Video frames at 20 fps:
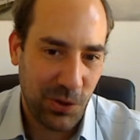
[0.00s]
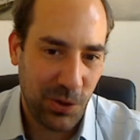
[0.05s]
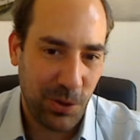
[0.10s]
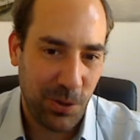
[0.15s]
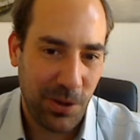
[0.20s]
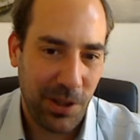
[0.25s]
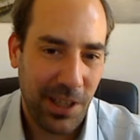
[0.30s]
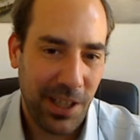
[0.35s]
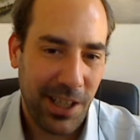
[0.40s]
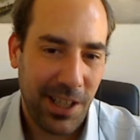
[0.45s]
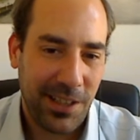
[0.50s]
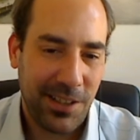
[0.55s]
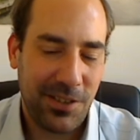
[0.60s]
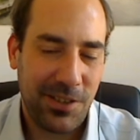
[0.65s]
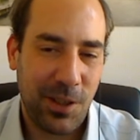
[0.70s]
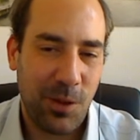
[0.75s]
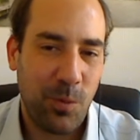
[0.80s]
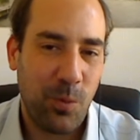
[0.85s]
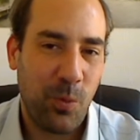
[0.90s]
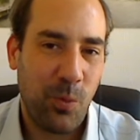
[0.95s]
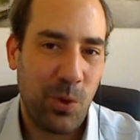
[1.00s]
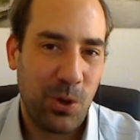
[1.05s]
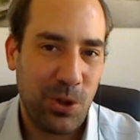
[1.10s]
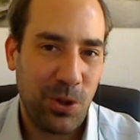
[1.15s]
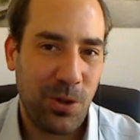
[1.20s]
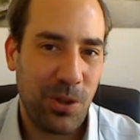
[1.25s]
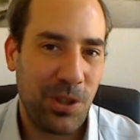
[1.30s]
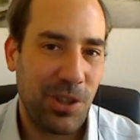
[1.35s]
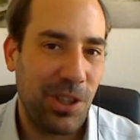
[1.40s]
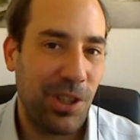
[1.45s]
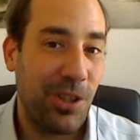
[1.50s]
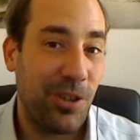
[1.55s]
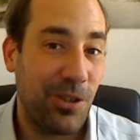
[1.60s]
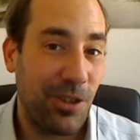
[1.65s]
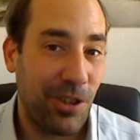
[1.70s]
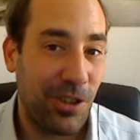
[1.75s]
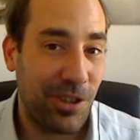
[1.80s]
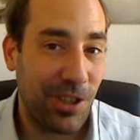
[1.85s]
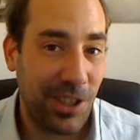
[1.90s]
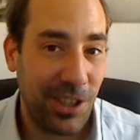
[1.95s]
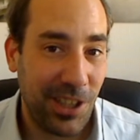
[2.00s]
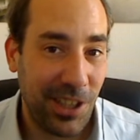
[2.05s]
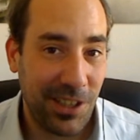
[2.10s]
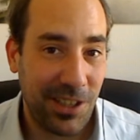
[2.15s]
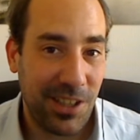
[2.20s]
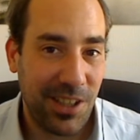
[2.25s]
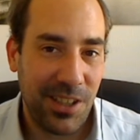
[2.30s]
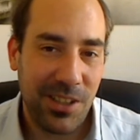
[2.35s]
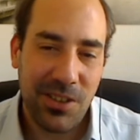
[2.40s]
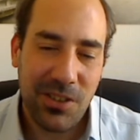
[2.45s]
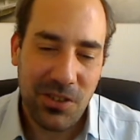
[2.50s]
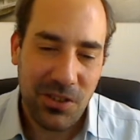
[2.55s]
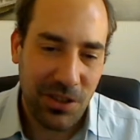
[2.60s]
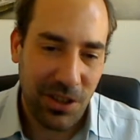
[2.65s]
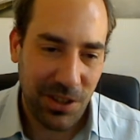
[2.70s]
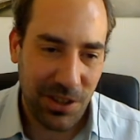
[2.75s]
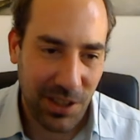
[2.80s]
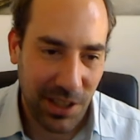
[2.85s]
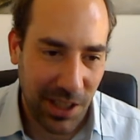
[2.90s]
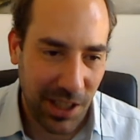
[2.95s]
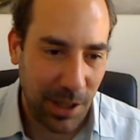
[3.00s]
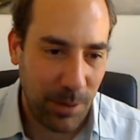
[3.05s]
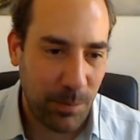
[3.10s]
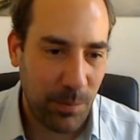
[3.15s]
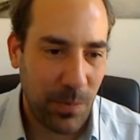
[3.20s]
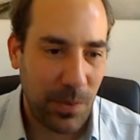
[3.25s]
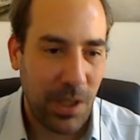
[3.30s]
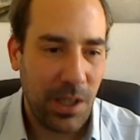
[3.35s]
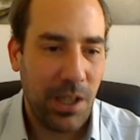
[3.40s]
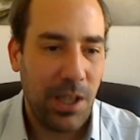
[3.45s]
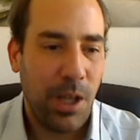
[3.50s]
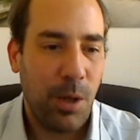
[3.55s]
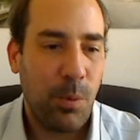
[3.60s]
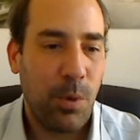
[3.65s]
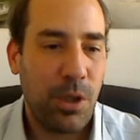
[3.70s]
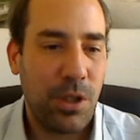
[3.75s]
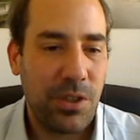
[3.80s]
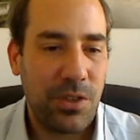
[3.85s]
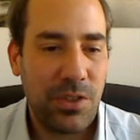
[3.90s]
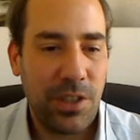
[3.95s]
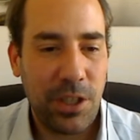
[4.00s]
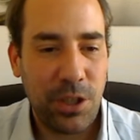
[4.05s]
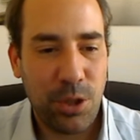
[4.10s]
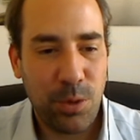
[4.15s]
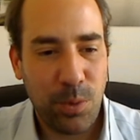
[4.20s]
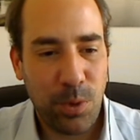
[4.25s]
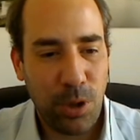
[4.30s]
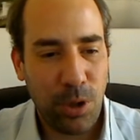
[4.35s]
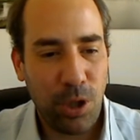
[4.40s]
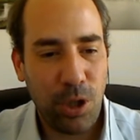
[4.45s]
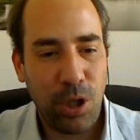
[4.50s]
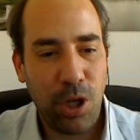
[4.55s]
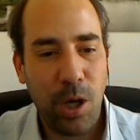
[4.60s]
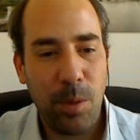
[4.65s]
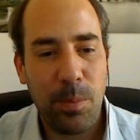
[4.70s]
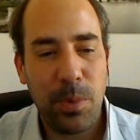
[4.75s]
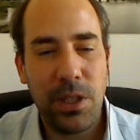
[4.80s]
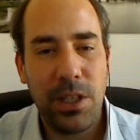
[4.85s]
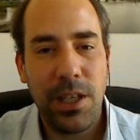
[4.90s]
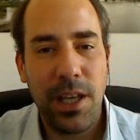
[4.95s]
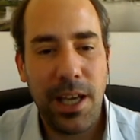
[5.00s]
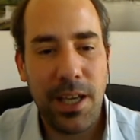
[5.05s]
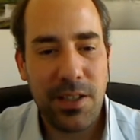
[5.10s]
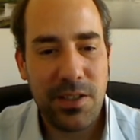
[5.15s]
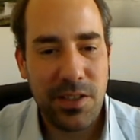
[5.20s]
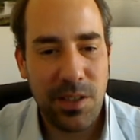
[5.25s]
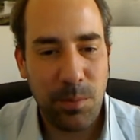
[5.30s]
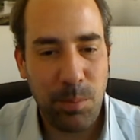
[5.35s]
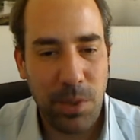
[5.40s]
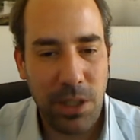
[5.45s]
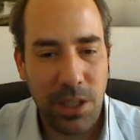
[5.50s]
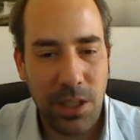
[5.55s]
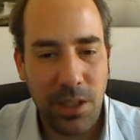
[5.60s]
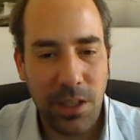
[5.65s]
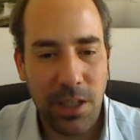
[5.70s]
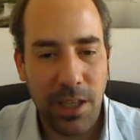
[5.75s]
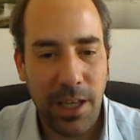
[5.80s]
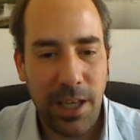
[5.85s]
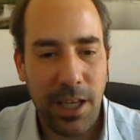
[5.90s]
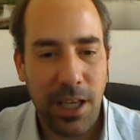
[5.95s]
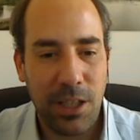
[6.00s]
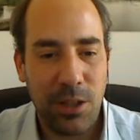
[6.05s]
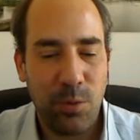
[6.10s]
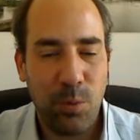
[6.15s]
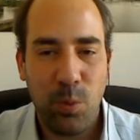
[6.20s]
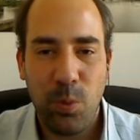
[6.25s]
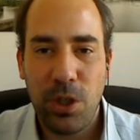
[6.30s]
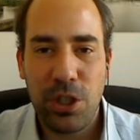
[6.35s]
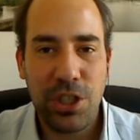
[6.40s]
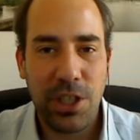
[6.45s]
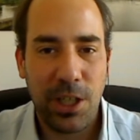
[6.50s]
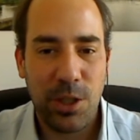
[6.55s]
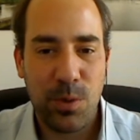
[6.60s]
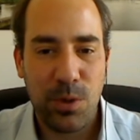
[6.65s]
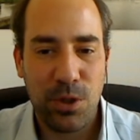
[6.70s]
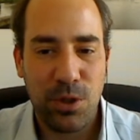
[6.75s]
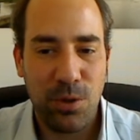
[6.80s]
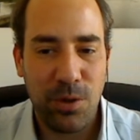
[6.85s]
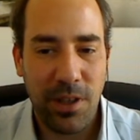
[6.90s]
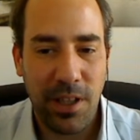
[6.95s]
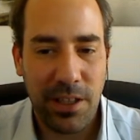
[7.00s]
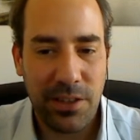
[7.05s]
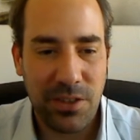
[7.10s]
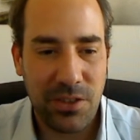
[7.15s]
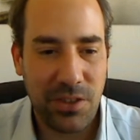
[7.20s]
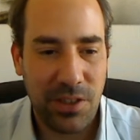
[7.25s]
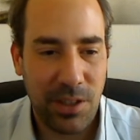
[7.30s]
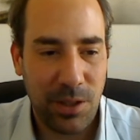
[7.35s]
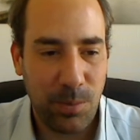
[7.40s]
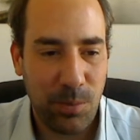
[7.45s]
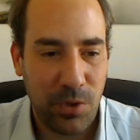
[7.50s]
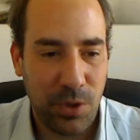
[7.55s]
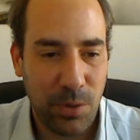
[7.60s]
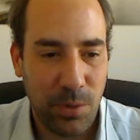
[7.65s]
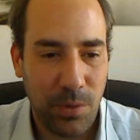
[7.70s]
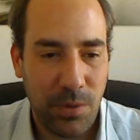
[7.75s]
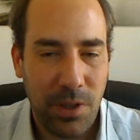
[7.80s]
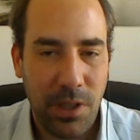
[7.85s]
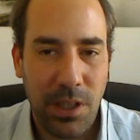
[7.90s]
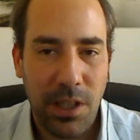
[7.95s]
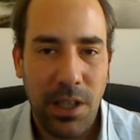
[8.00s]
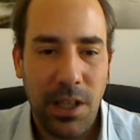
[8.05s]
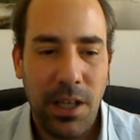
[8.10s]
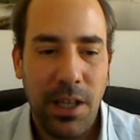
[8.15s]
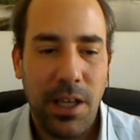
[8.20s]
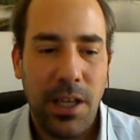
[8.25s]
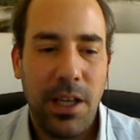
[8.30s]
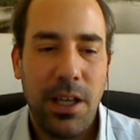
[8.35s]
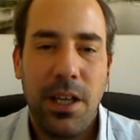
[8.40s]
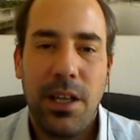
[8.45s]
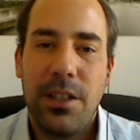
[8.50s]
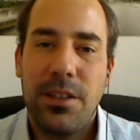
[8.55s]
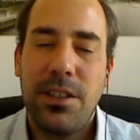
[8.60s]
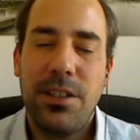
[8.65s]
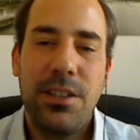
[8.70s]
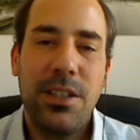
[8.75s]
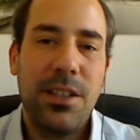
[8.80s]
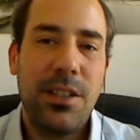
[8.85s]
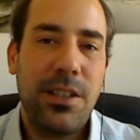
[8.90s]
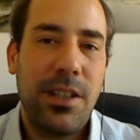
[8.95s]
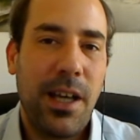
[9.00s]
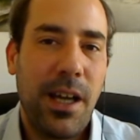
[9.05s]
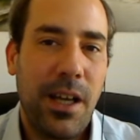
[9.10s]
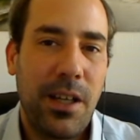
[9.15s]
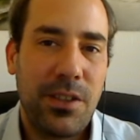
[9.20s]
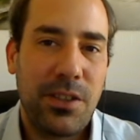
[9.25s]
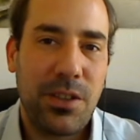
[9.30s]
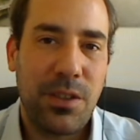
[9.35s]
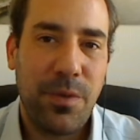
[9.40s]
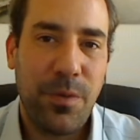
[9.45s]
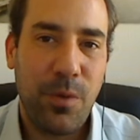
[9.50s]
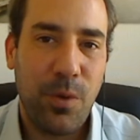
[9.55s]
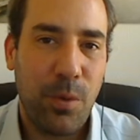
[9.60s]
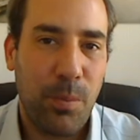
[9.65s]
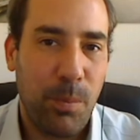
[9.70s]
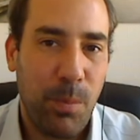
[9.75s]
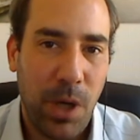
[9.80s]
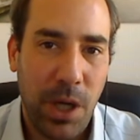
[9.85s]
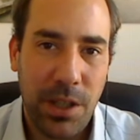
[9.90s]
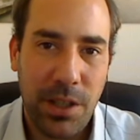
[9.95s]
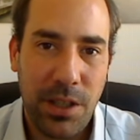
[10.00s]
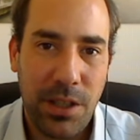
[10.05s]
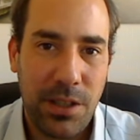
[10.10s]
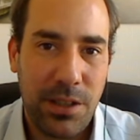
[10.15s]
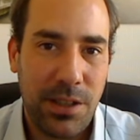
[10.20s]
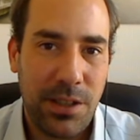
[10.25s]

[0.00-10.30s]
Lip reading: So they said, "We're sorry, here you didn't get the kittens, not the game. We're going to send you a copy ASAP, and which address you'd like to send them to." They didn't ask for money.